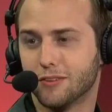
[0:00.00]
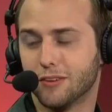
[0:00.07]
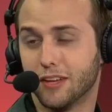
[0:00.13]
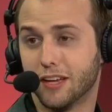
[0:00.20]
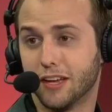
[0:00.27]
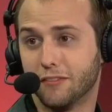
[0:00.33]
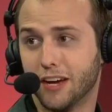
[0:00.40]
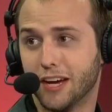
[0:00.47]

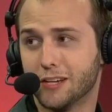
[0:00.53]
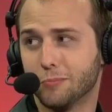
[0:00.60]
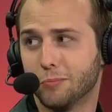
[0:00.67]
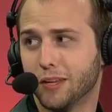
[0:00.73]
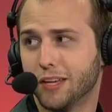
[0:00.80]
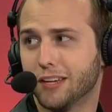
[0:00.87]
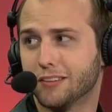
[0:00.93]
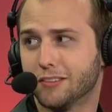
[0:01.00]
if I had to
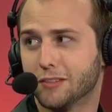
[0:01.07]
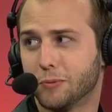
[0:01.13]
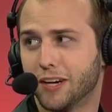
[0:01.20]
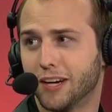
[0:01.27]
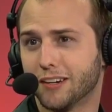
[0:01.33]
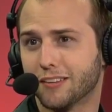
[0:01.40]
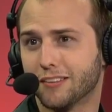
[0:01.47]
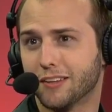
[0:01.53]
play against the
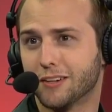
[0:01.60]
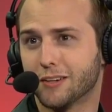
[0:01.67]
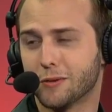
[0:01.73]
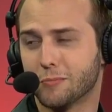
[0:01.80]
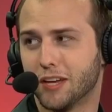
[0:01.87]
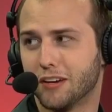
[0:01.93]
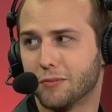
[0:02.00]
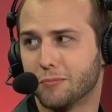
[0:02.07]
box in a
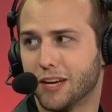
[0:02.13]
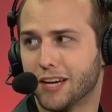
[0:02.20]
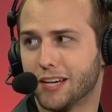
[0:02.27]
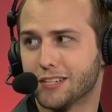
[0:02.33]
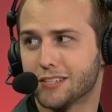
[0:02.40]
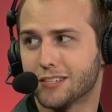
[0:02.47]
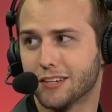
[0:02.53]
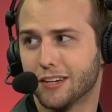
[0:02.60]
competitive
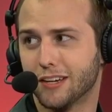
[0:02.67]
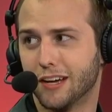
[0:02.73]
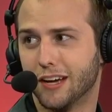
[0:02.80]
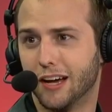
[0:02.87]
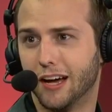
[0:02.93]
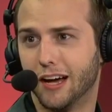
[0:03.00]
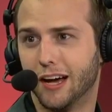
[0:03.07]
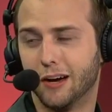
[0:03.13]
match,
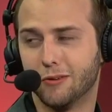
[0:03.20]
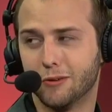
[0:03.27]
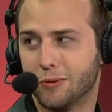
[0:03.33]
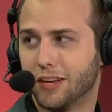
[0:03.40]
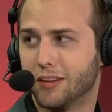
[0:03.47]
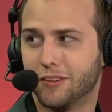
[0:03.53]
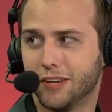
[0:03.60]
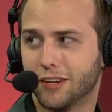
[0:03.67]
I would
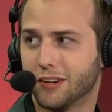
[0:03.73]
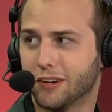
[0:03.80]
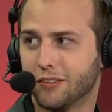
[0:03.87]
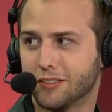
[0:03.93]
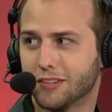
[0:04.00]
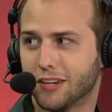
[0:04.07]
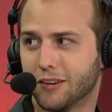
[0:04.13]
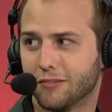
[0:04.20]
ban Veigar
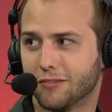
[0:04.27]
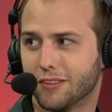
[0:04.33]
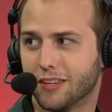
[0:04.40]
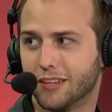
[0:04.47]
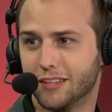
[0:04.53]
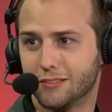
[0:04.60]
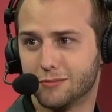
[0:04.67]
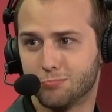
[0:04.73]
every time.
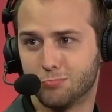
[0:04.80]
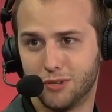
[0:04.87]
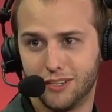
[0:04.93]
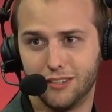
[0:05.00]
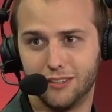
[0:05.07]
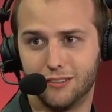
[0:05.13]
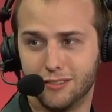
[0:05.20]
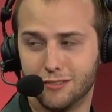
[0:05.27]
He's
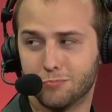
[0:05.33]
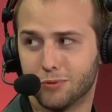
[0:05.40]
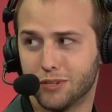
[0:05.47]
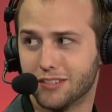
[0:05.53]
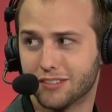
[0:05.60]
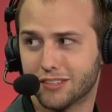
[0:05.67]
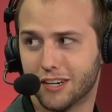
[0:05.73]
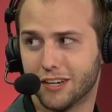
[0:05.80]
pretty
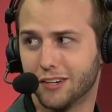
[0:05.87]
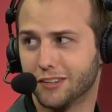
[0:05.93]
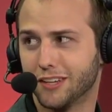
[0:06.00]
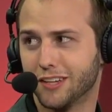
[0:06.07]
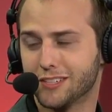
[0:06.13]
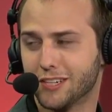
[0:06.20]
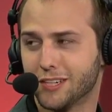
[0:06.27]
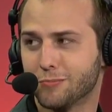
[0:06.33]
scary on
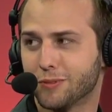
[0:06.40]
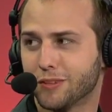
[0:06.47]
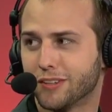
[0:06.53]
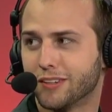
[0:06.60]
that champion.